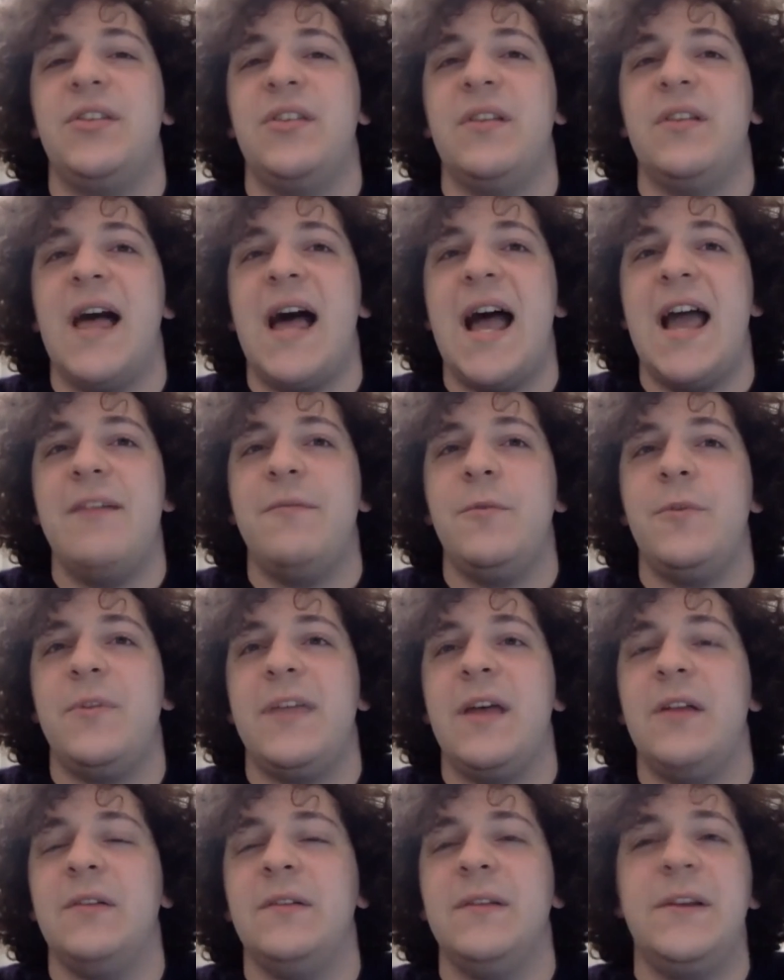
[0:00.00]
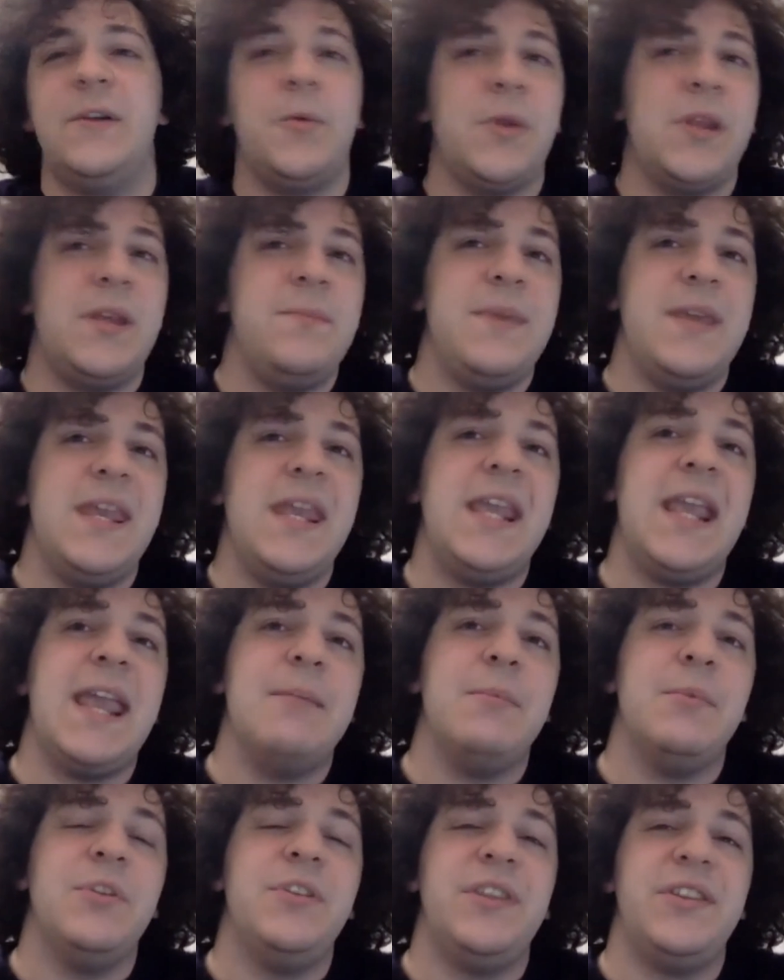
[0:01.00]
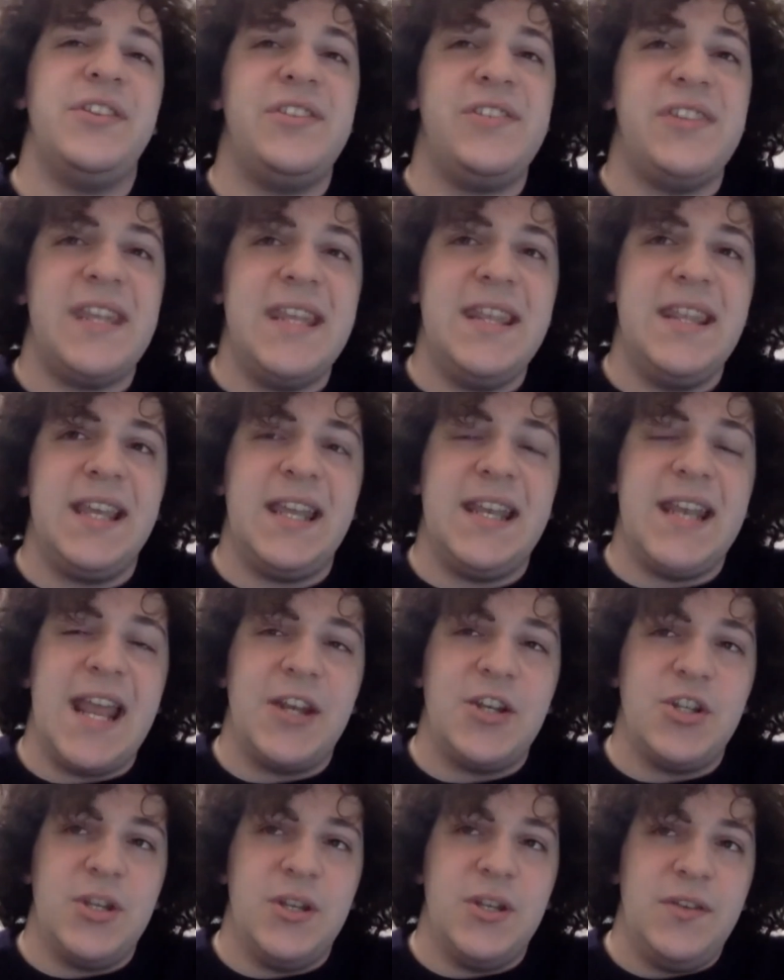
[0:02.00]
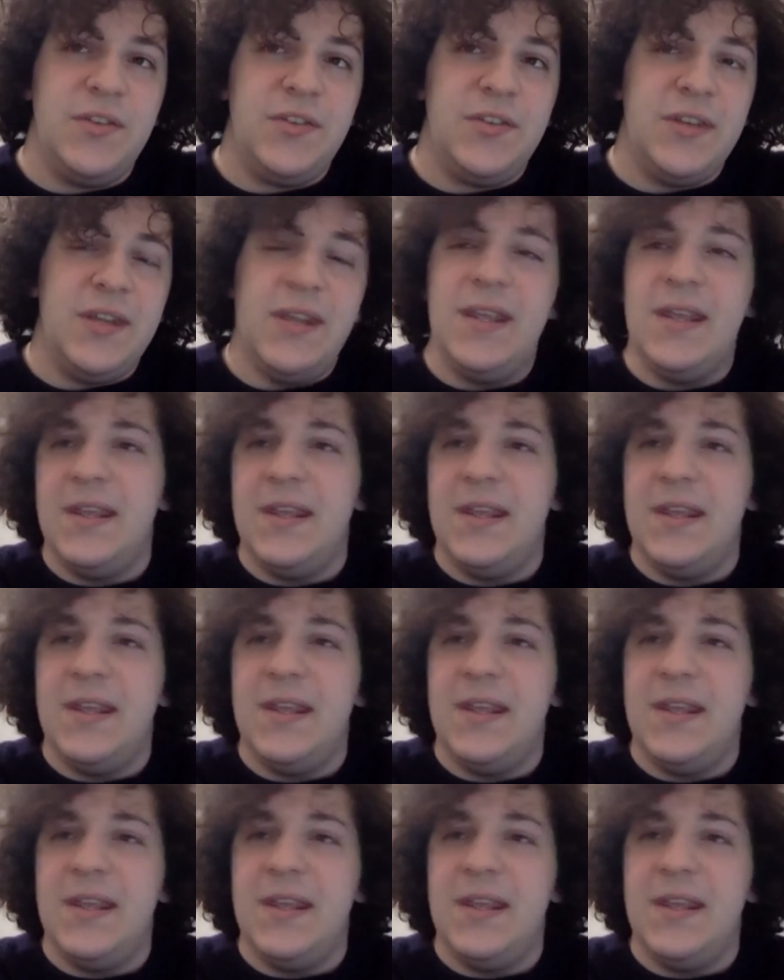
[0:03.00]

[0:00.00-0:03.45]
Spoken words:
alive without literally being able to see the connections,